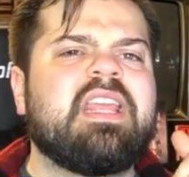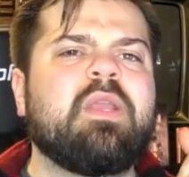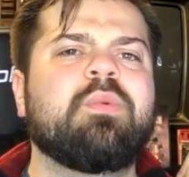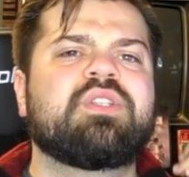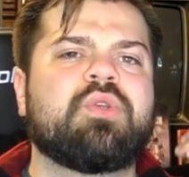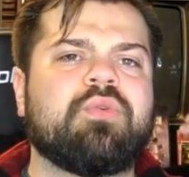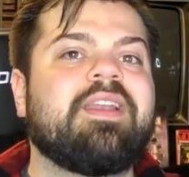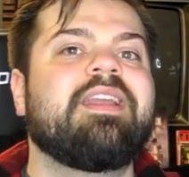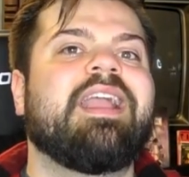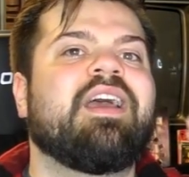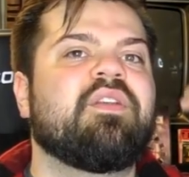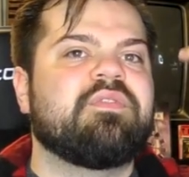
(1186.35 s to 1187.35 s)
He was
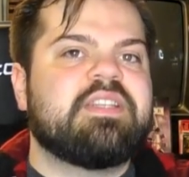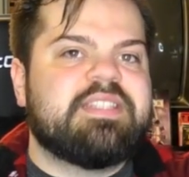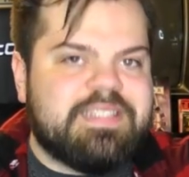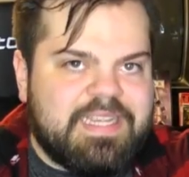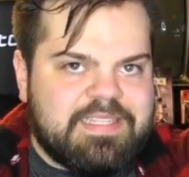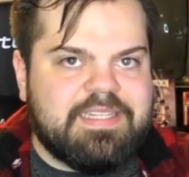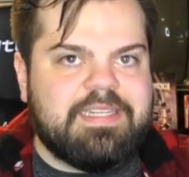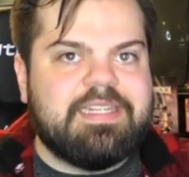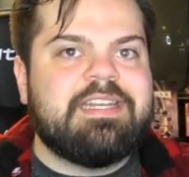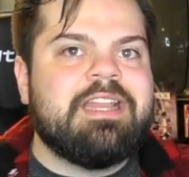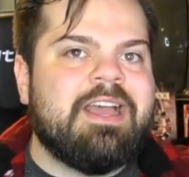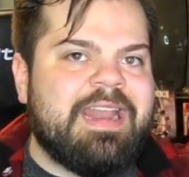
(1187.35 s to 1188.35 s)
creating out of necessity,
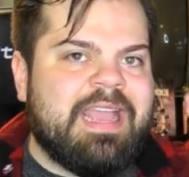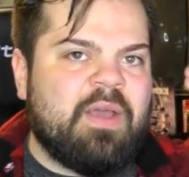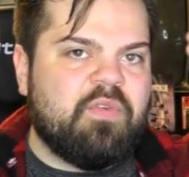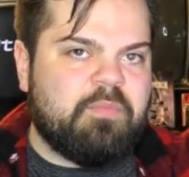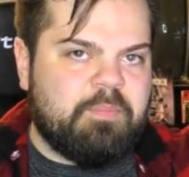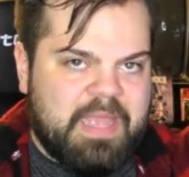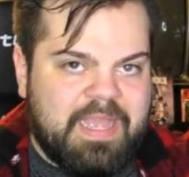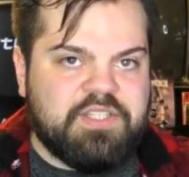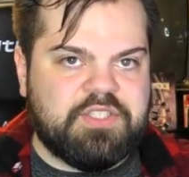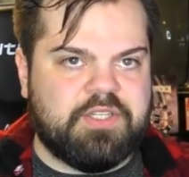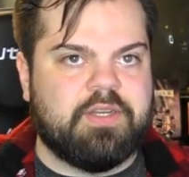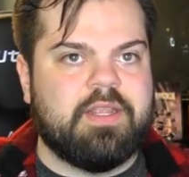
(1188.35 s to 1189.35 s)
not out of
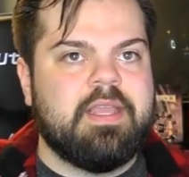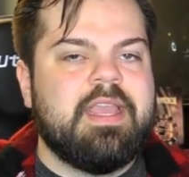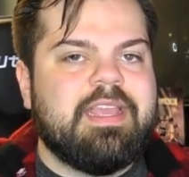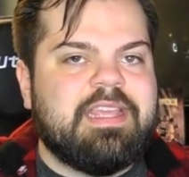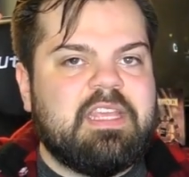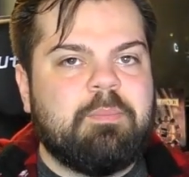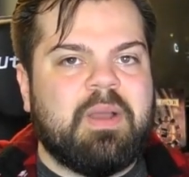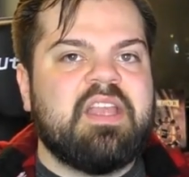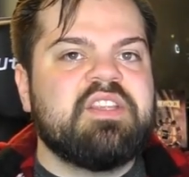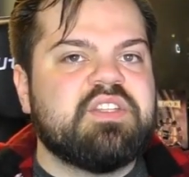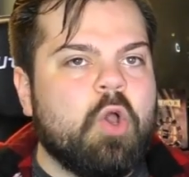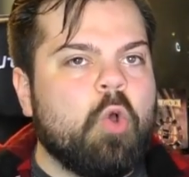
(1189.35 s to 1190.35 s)
passion. He, by
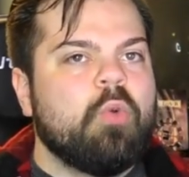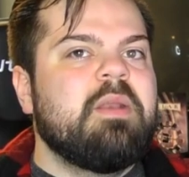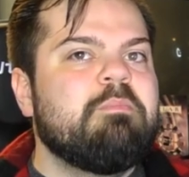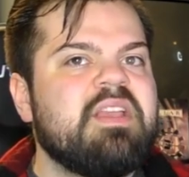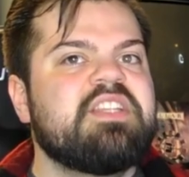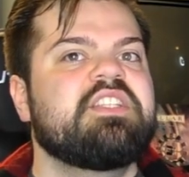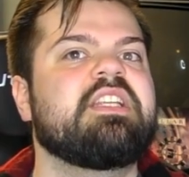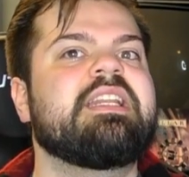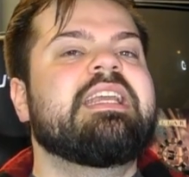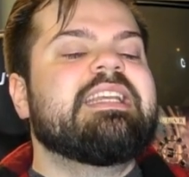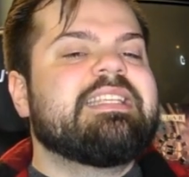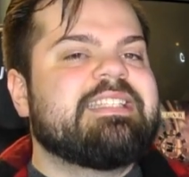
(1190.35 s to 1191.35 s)
his own admission,
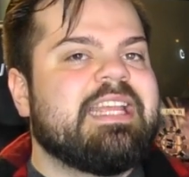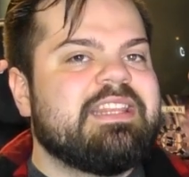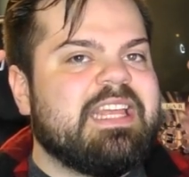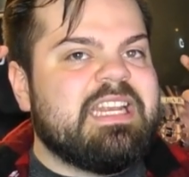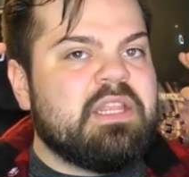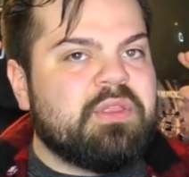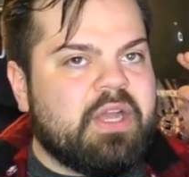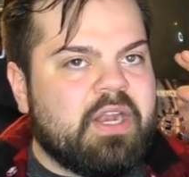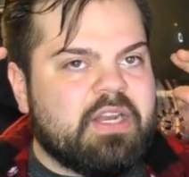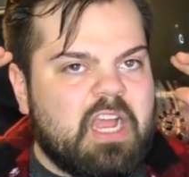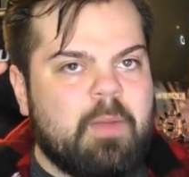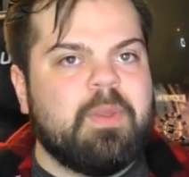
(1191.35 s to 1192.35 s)
said that he
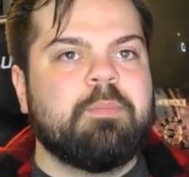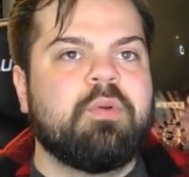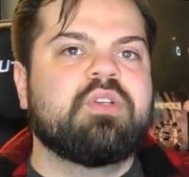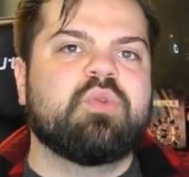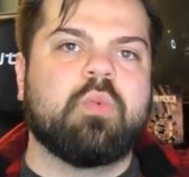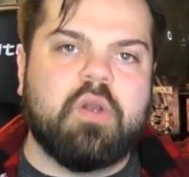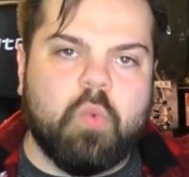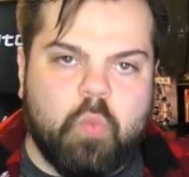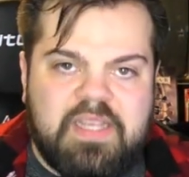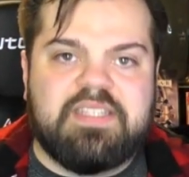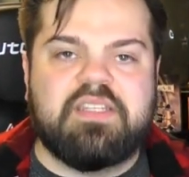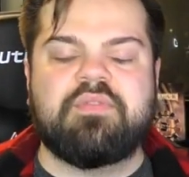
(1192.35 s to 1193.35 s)
thought comic books were a
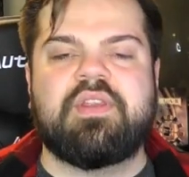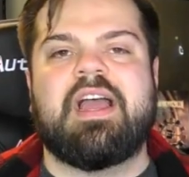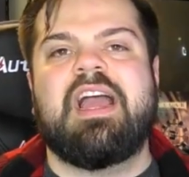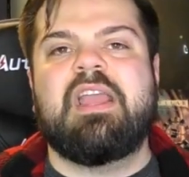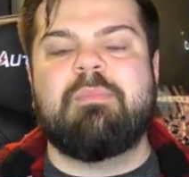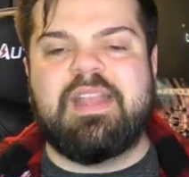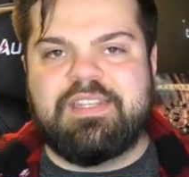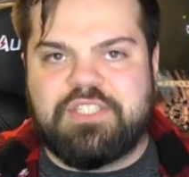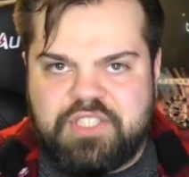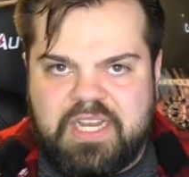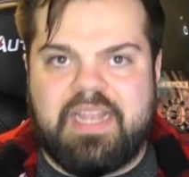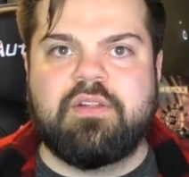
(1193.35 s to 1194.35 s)
waste of time and
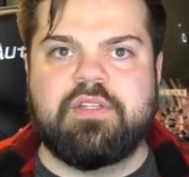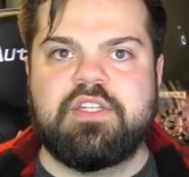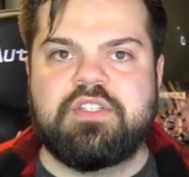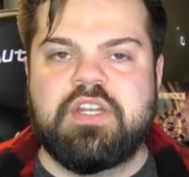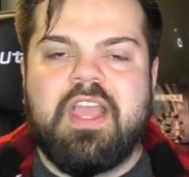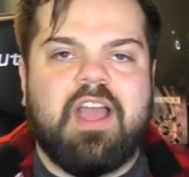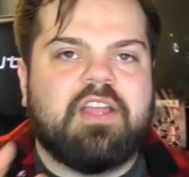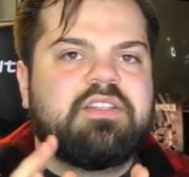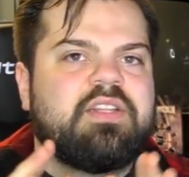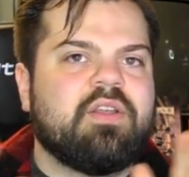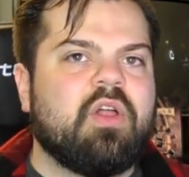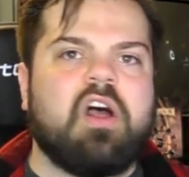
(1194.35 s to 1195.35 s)
childish
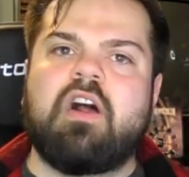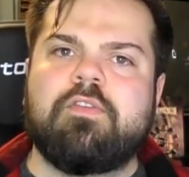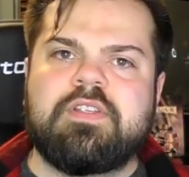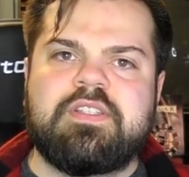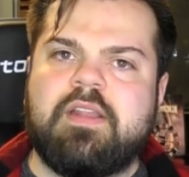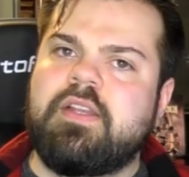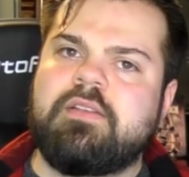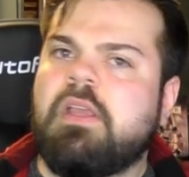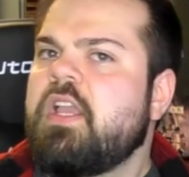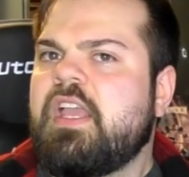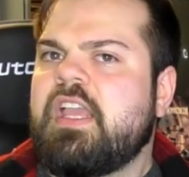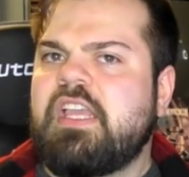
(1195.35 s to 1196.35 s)
until all of a sudden
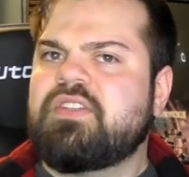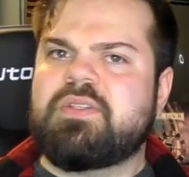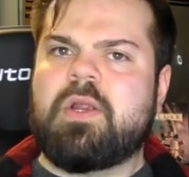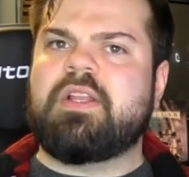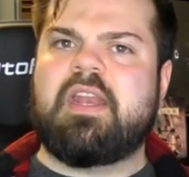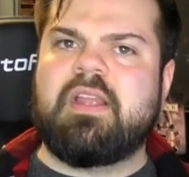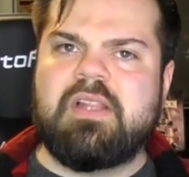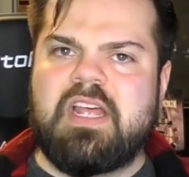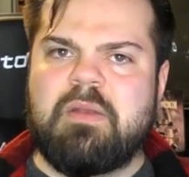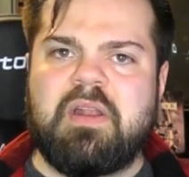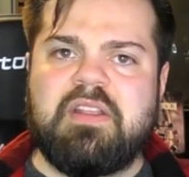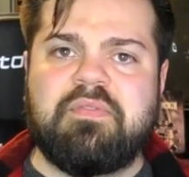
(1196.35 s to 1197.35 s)
he started getting a lot
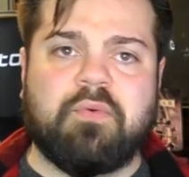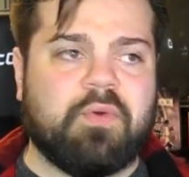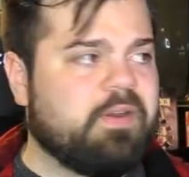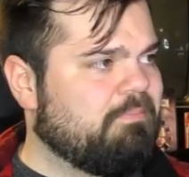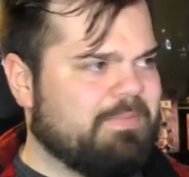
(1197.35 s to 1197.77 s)
of money for it.